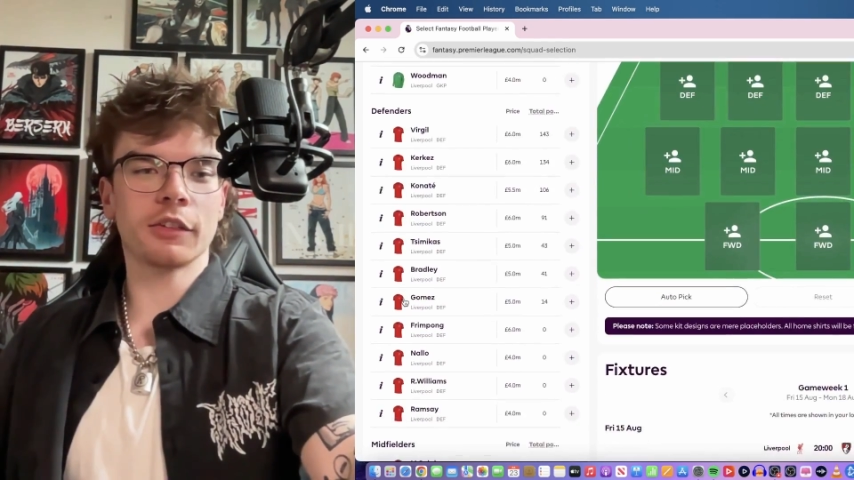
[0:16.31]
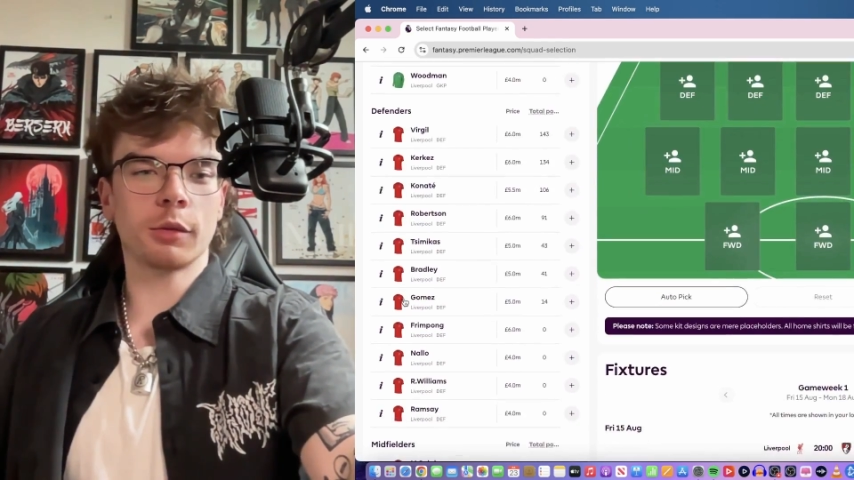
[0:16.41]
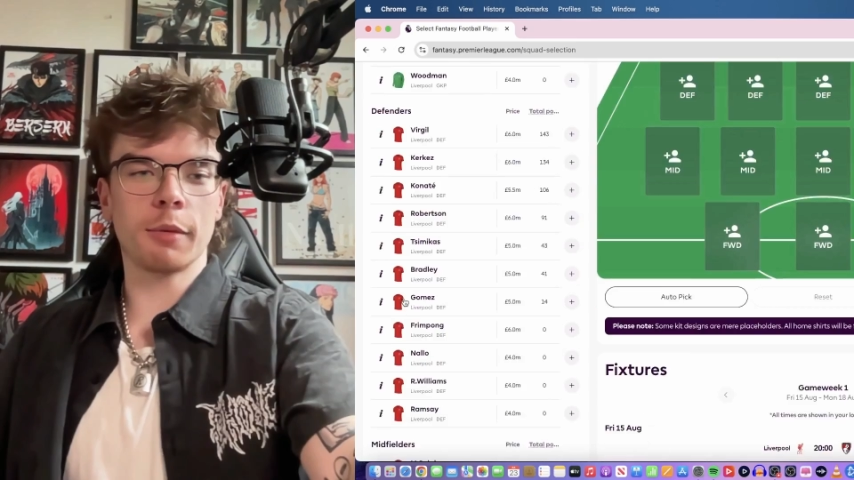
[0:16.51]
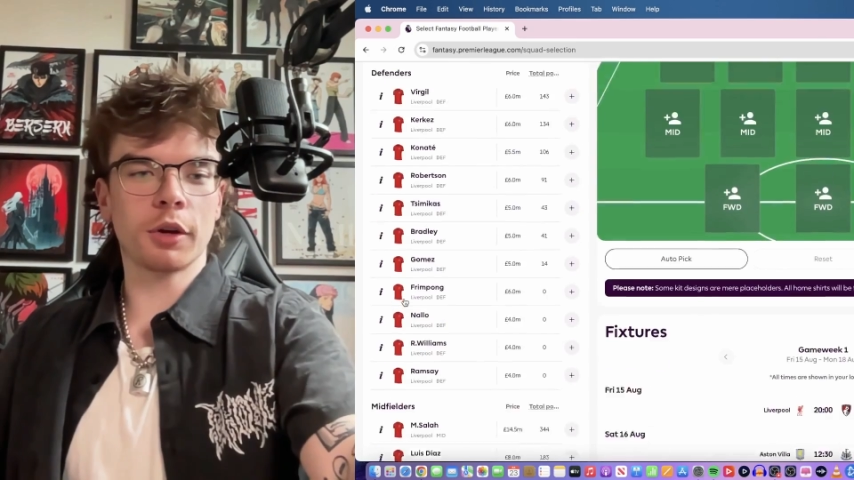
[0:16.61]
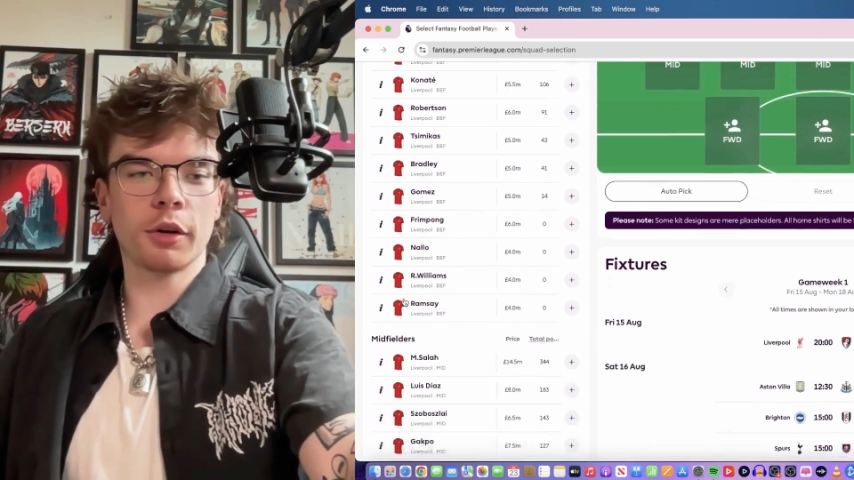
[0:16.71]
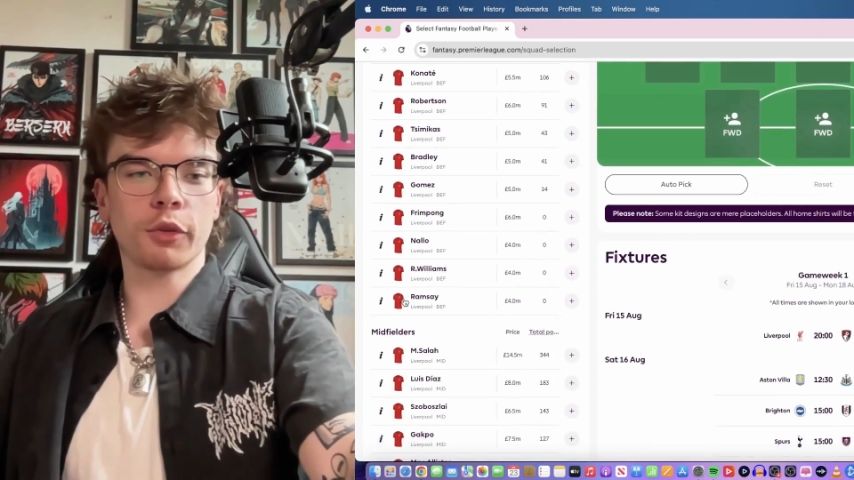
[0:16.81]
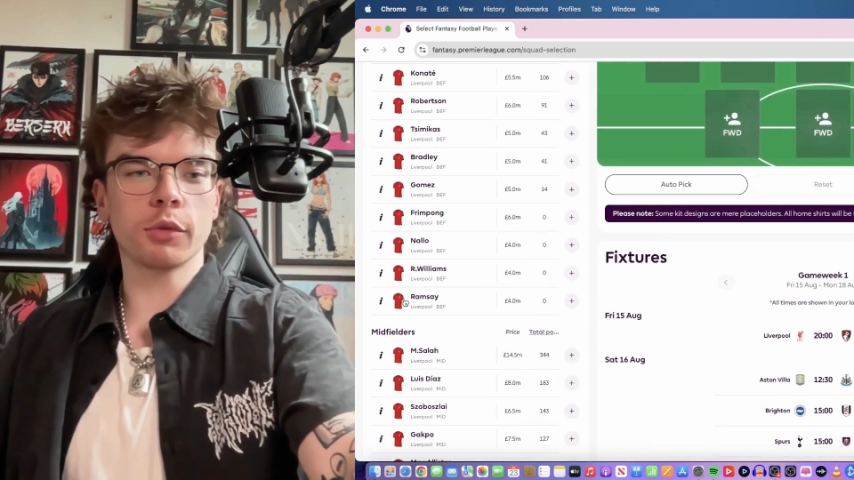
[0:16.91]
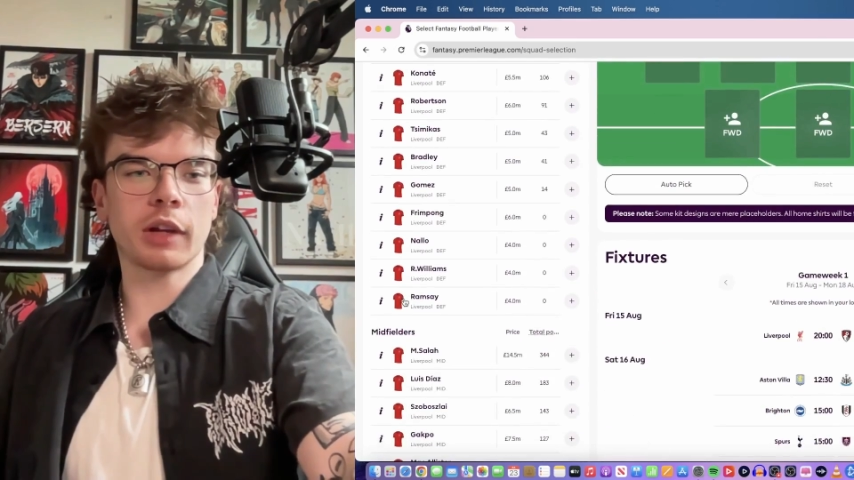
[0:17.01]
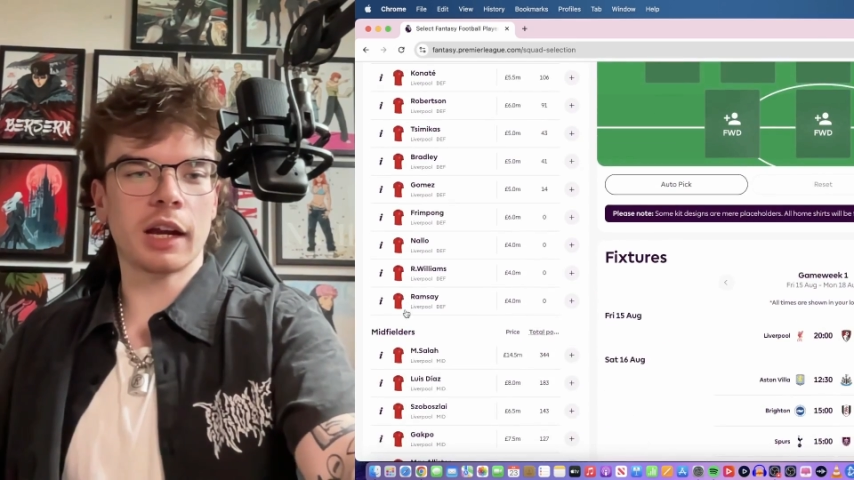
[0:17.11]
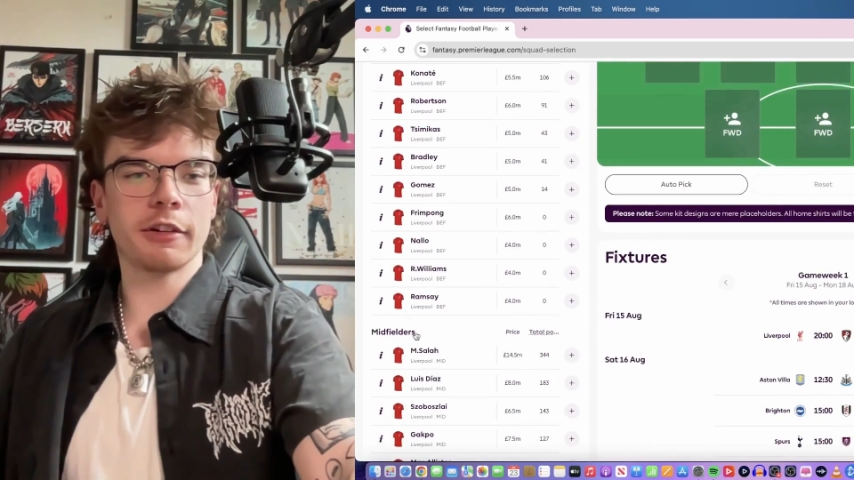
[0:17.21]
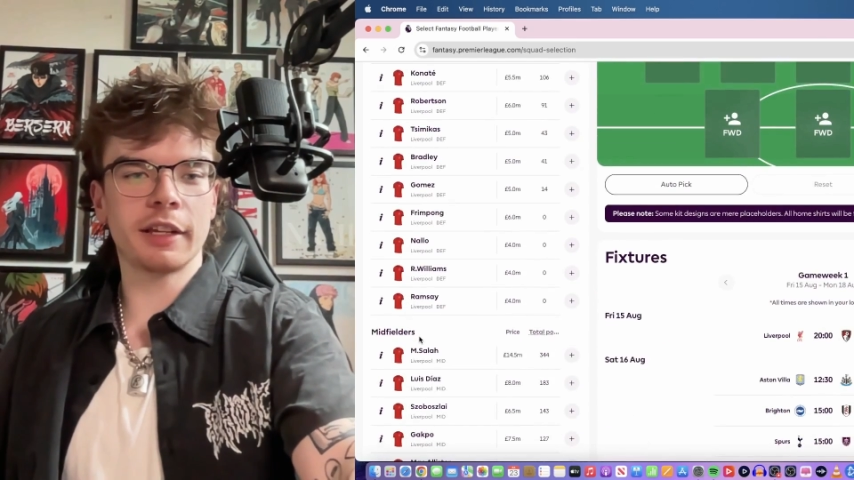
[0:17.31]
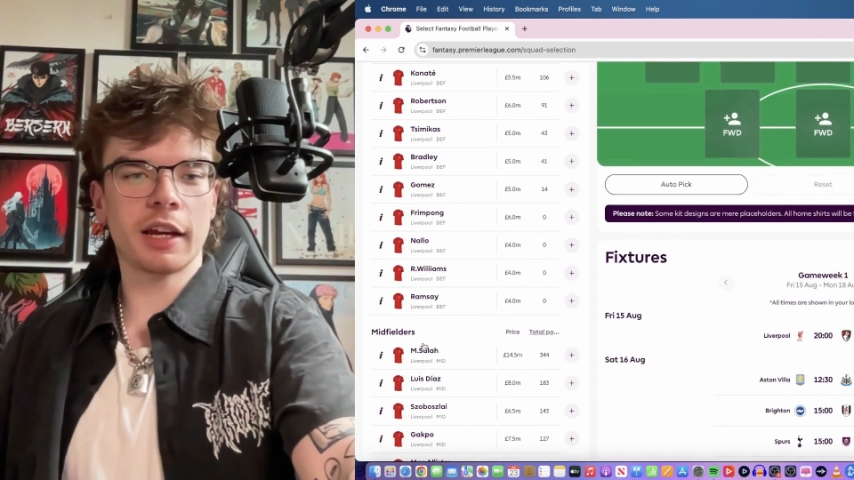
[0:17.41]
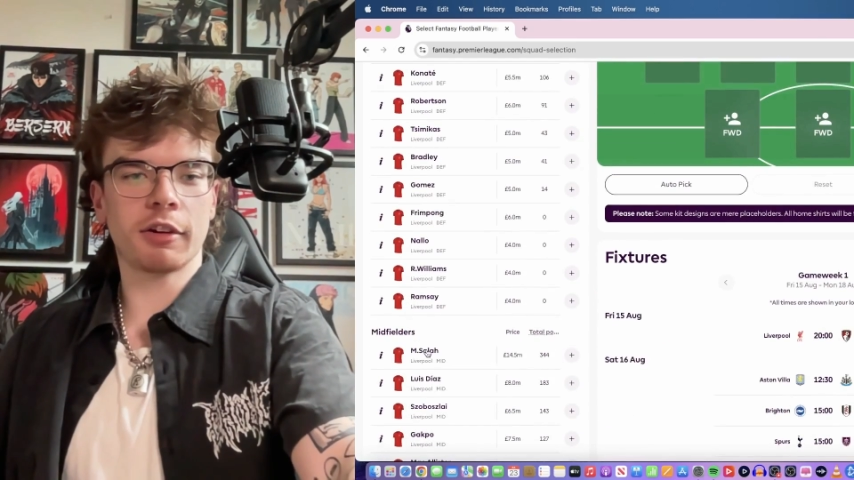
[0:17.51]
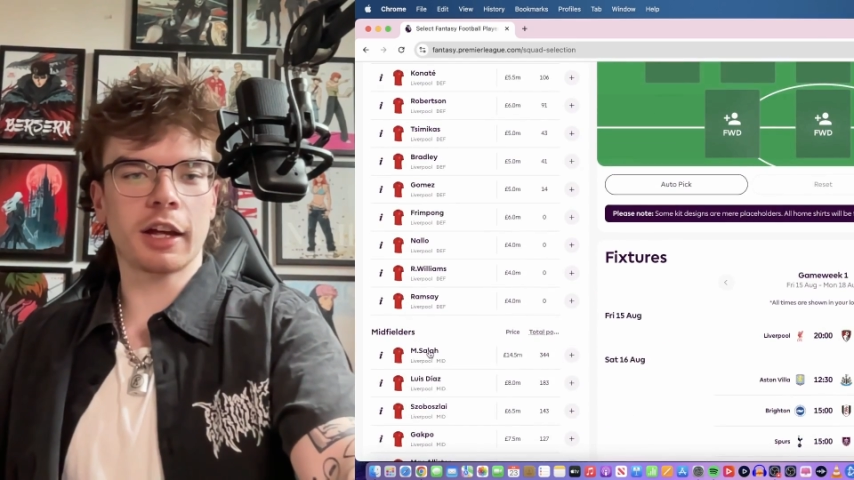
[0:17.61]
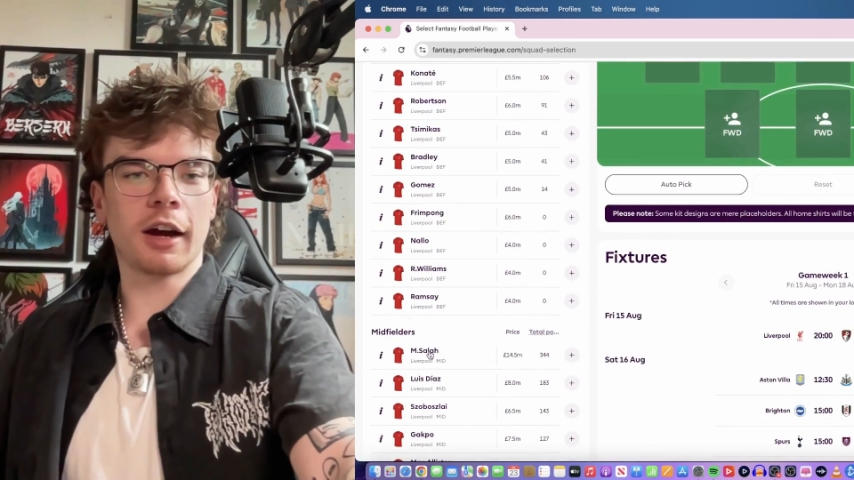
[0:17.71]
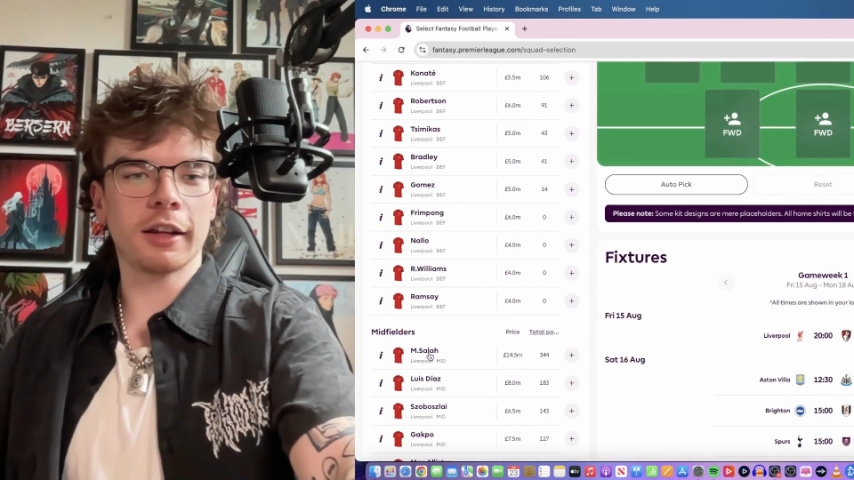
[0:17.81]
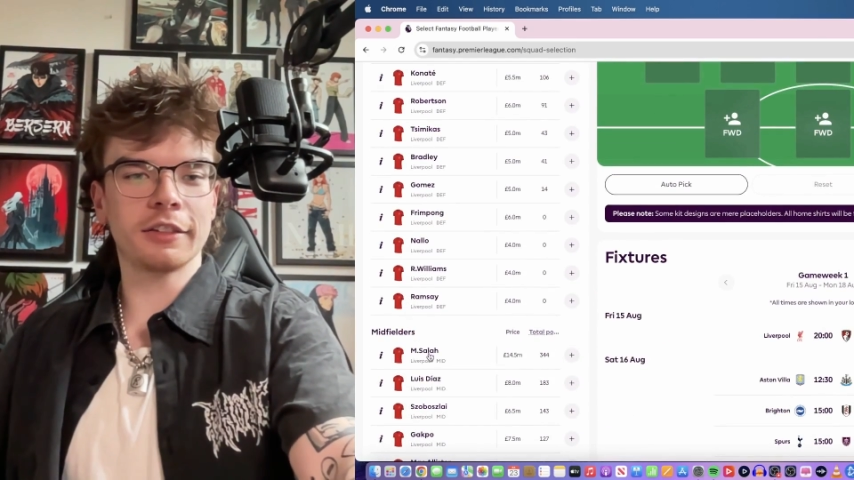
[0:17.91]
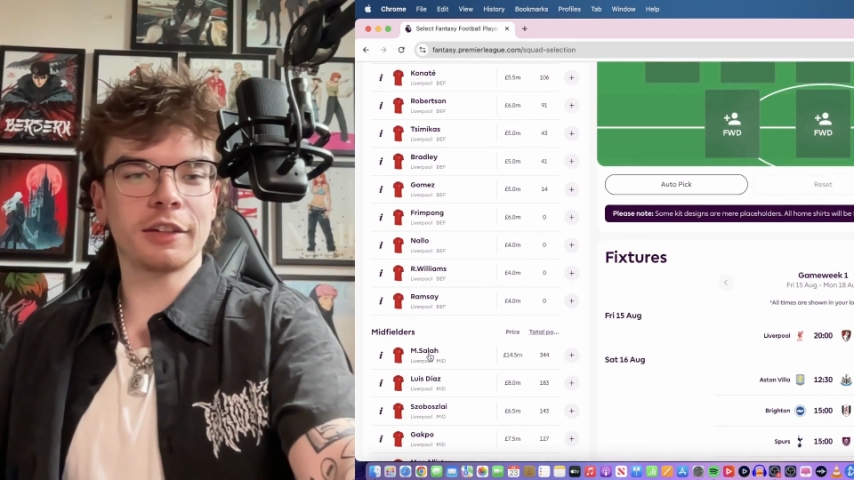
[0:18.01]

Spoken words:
so I'm going to throw Salah in there regardless.